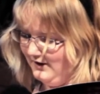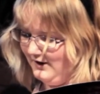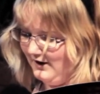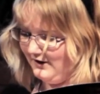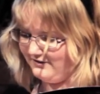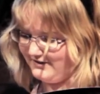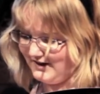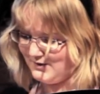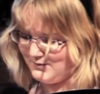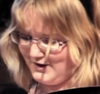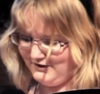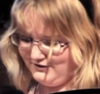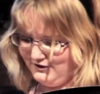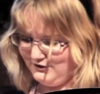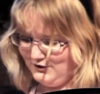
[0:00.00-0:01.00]
A
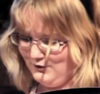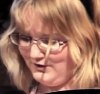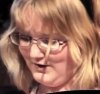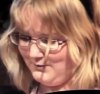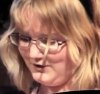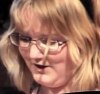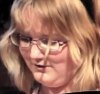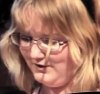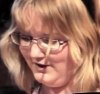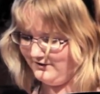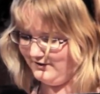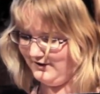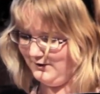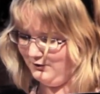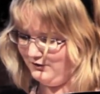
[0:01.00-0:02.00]
celebrated news update
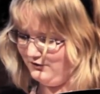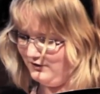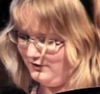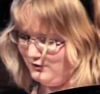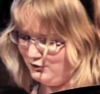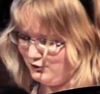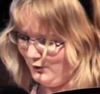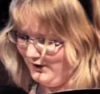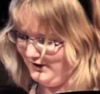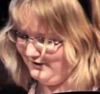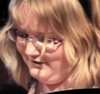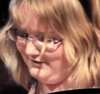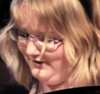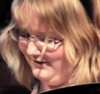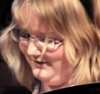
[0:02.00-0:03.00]
recently was for the new toilet
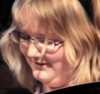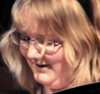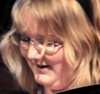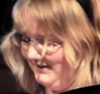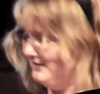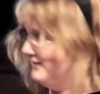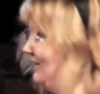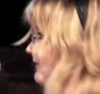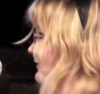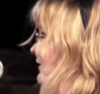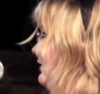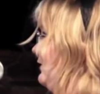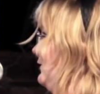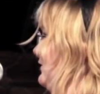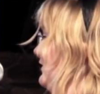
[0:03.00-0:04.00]
signs at Exeter along the